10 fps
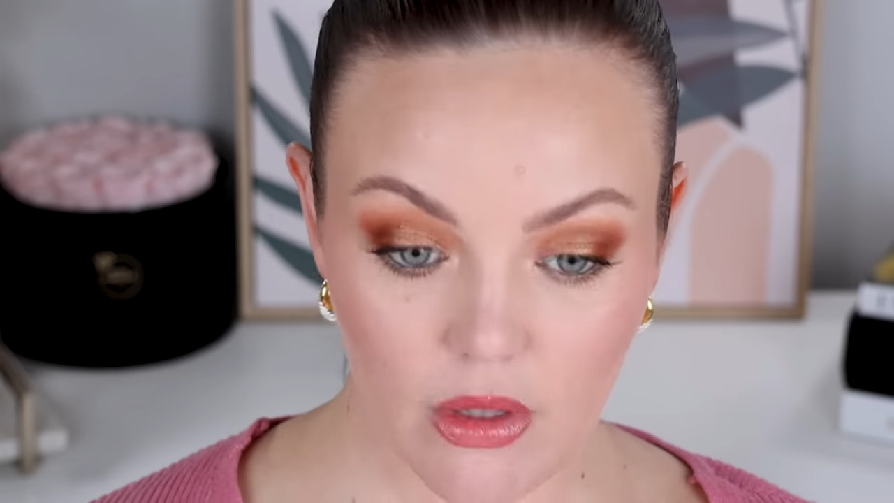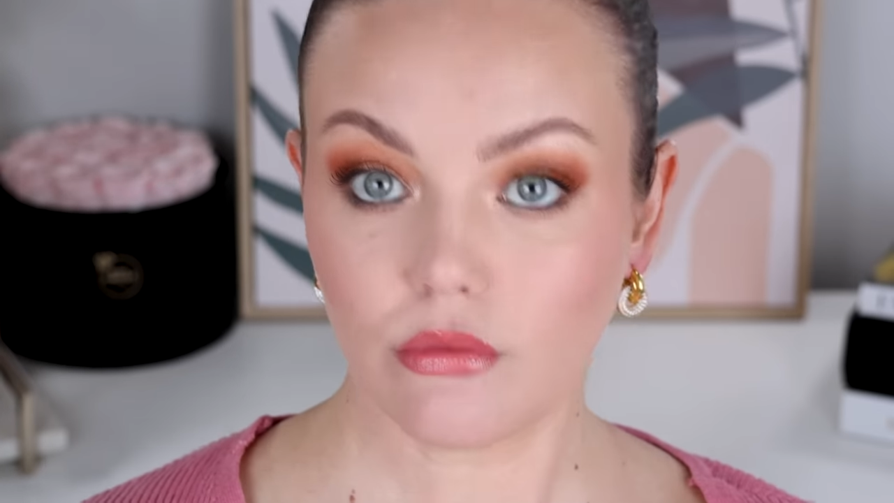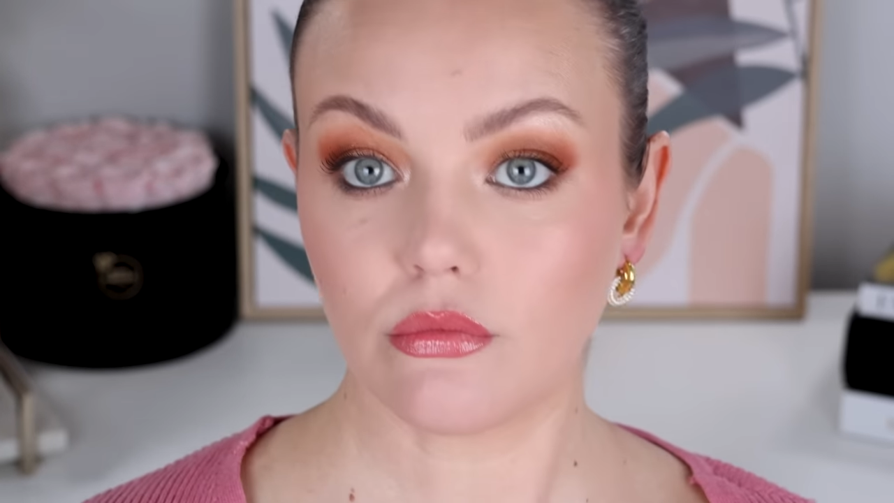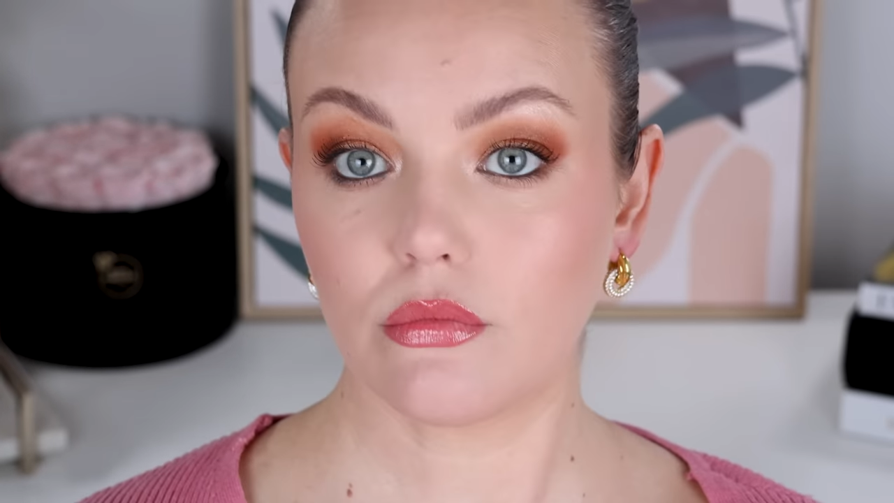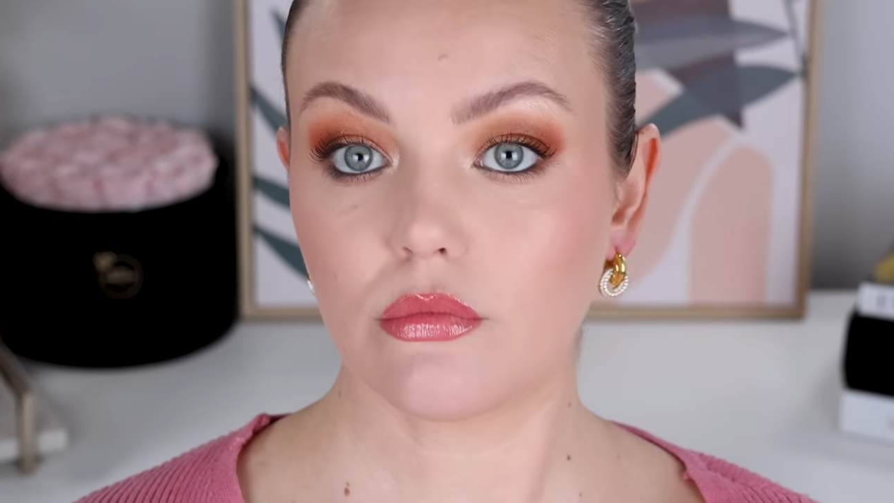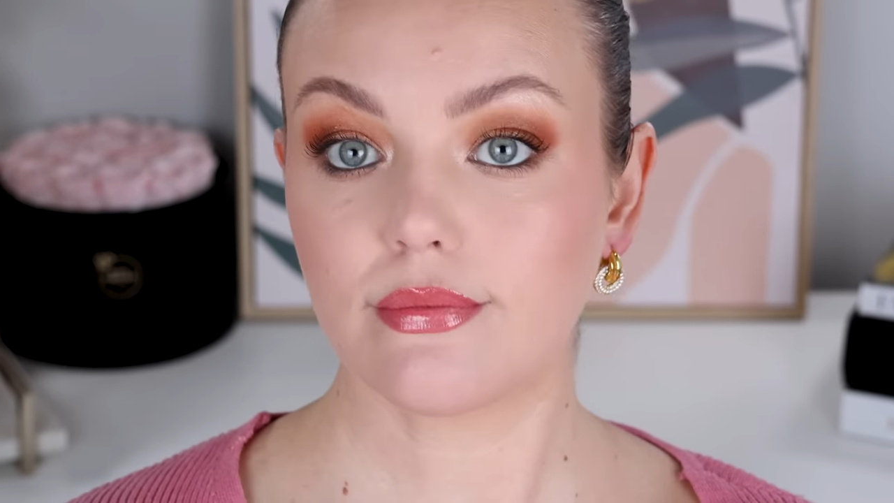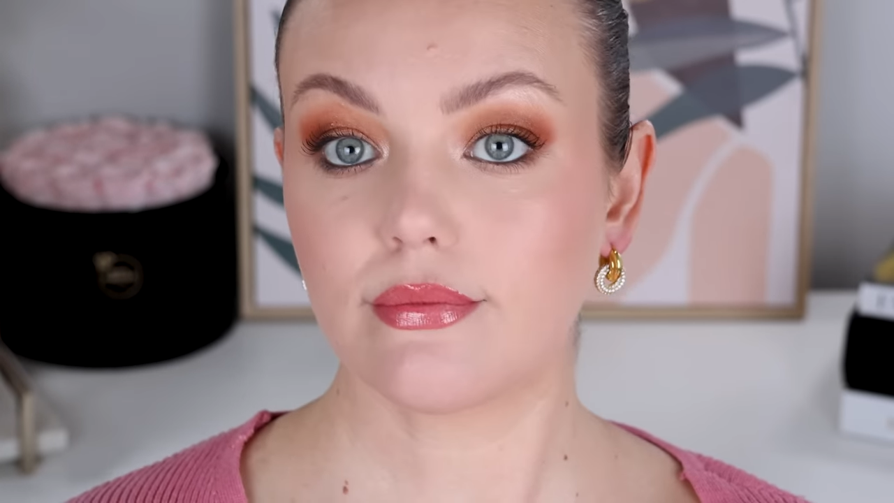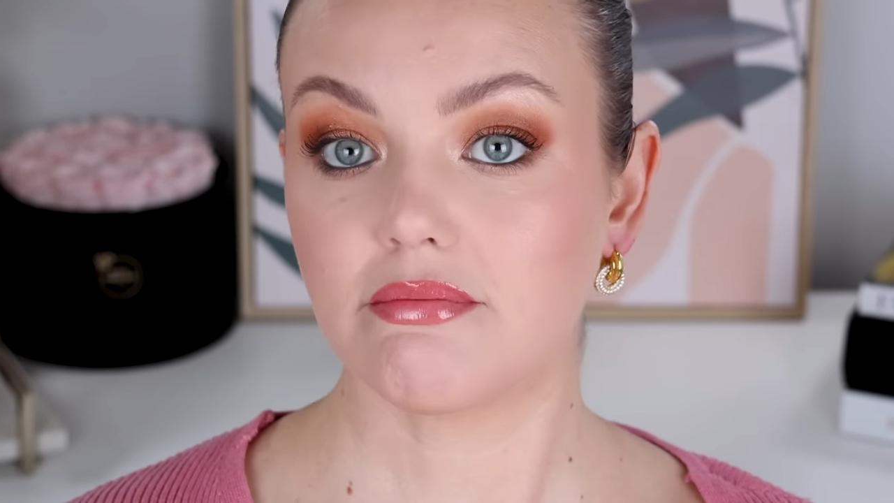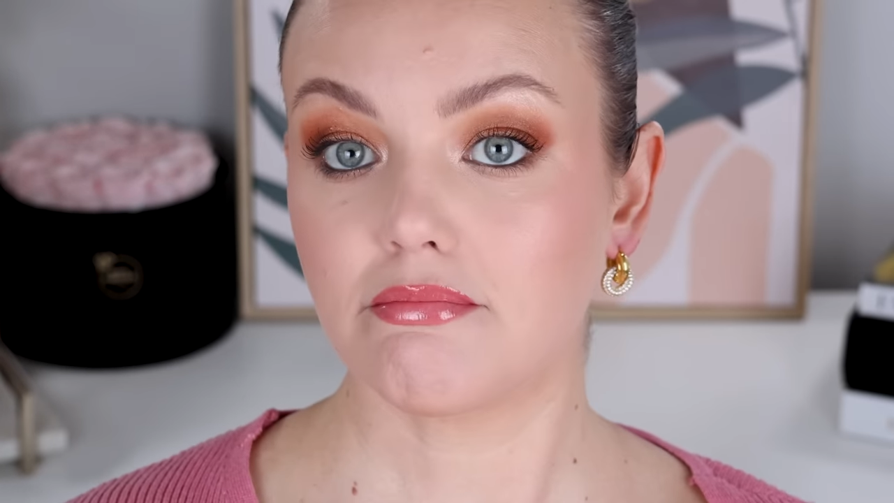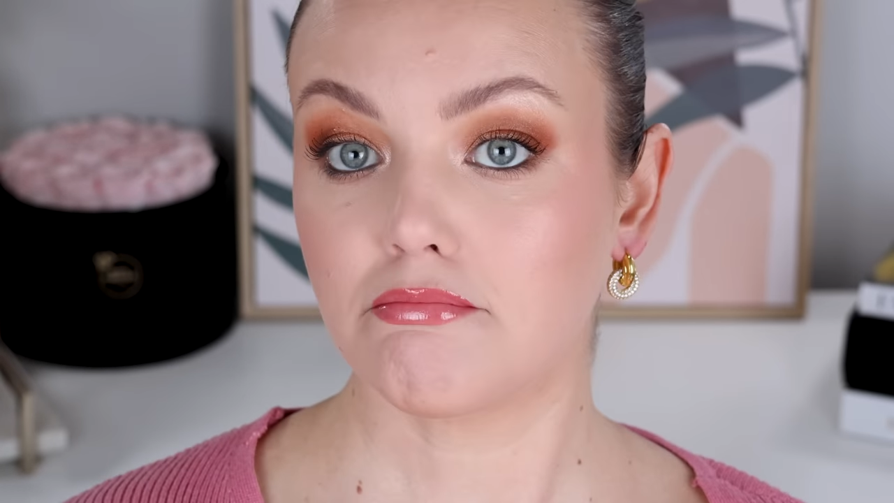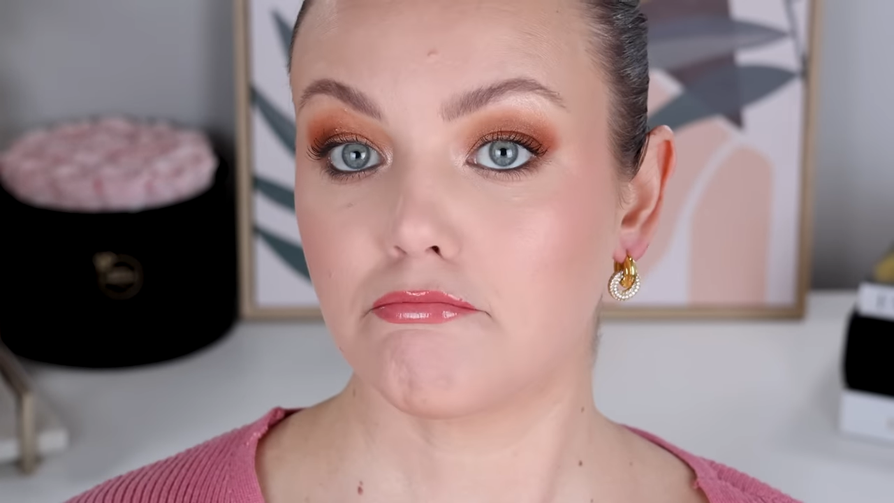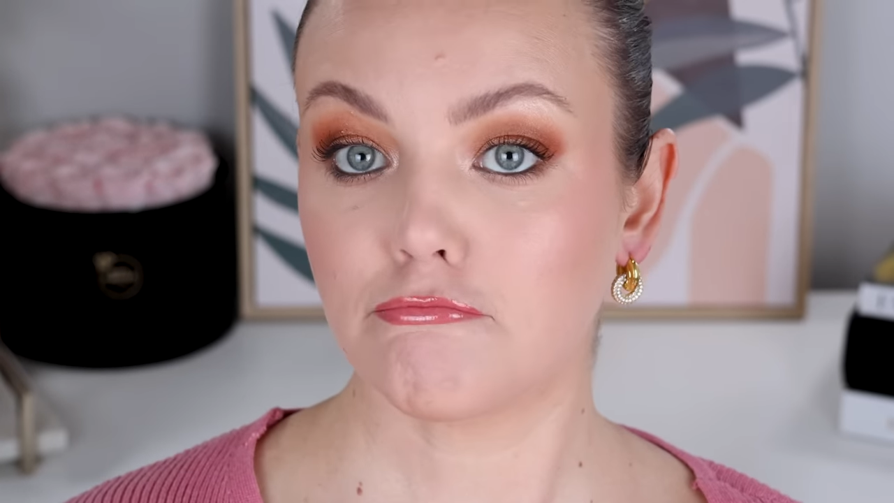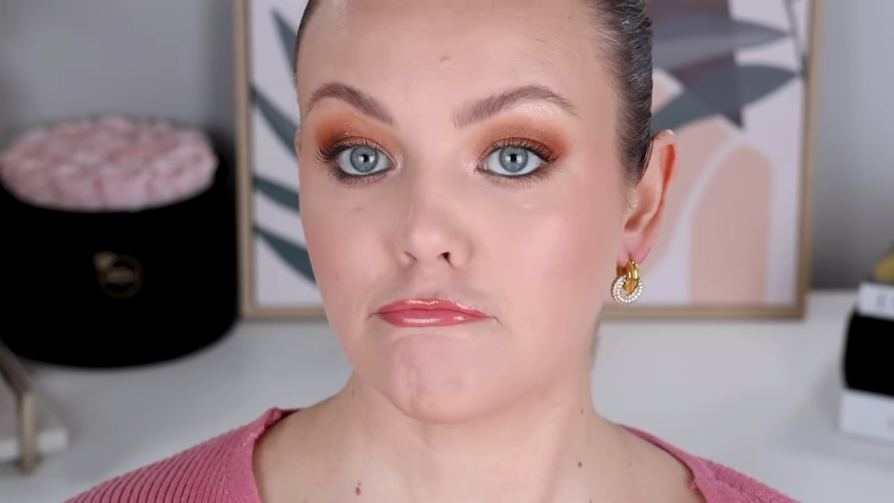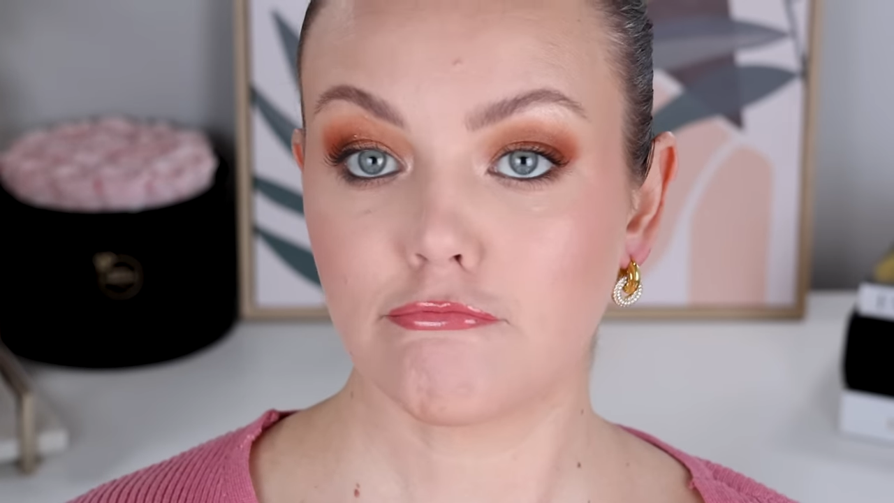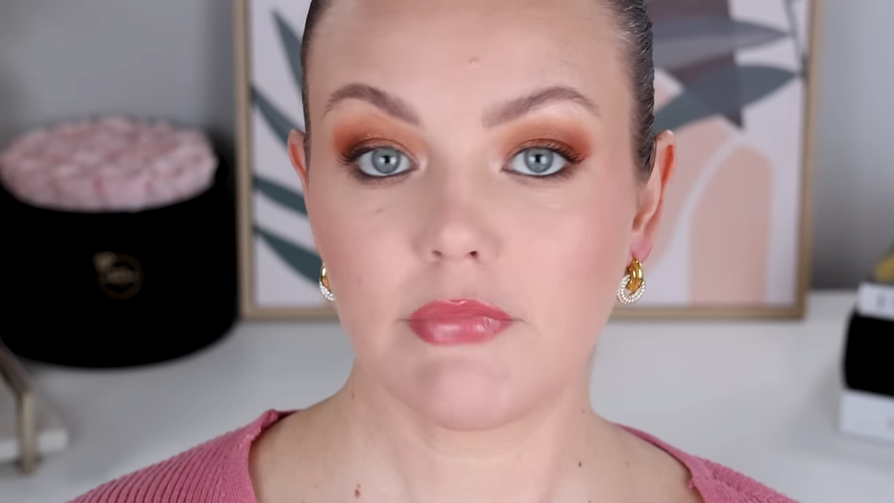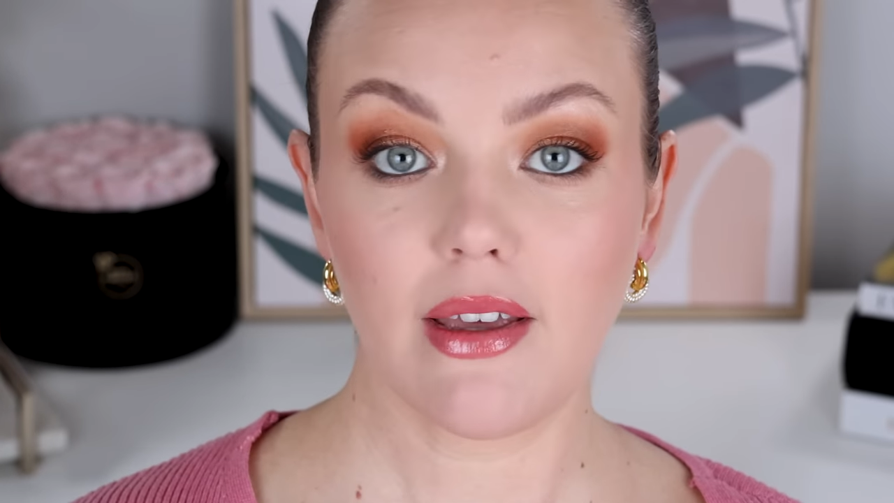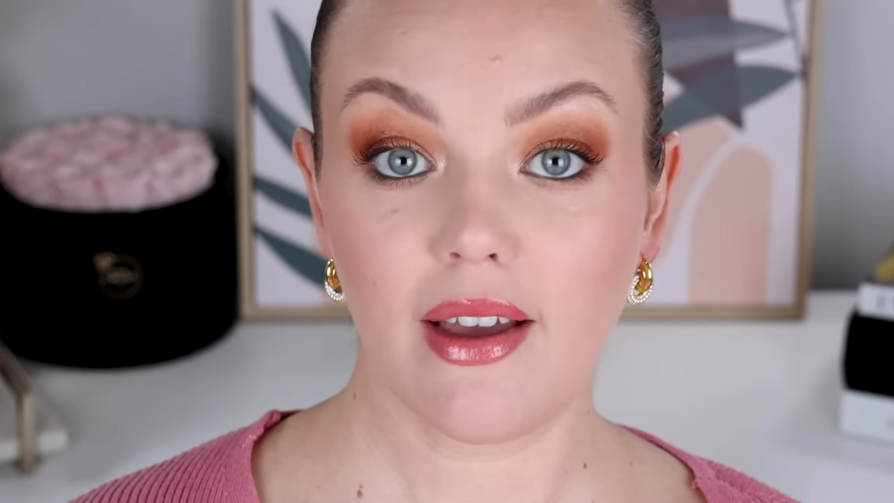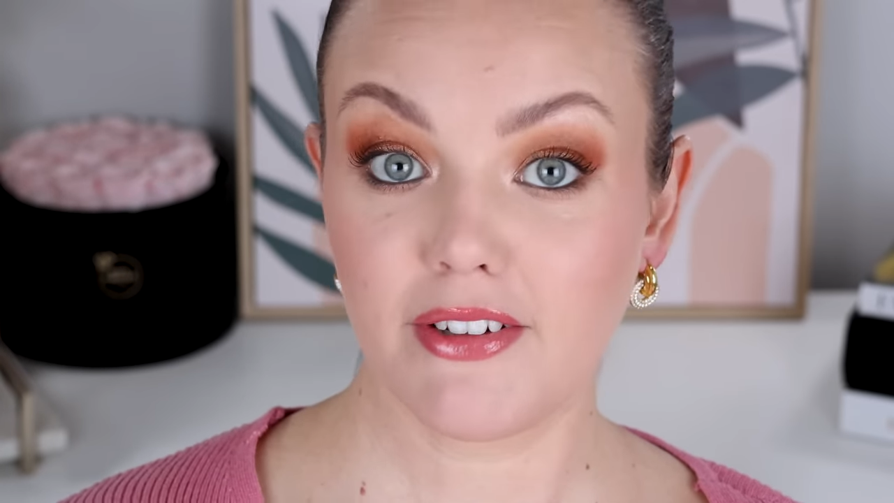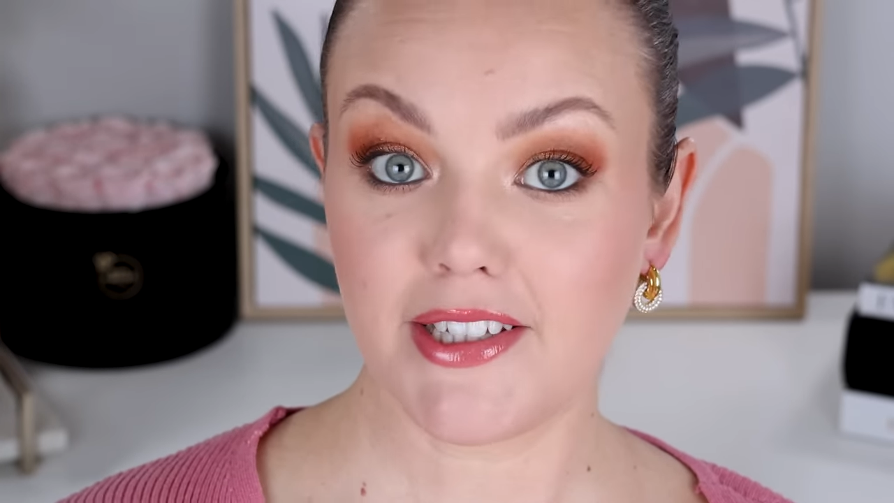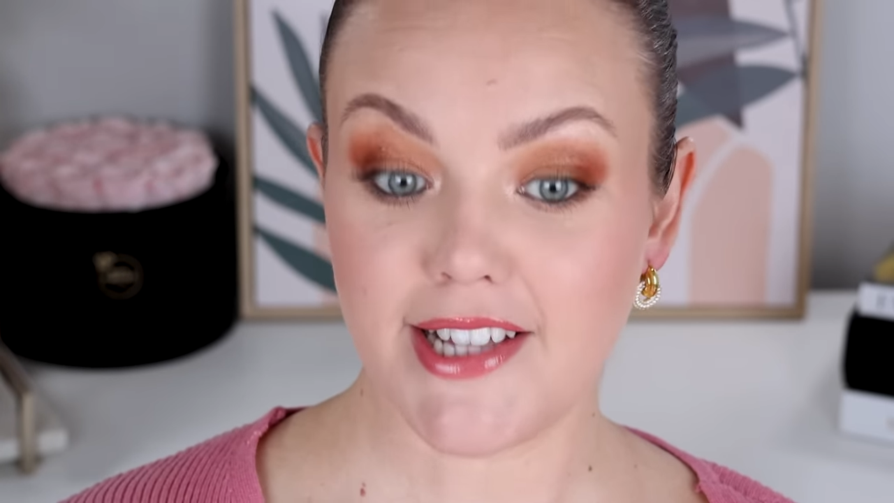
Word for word: I really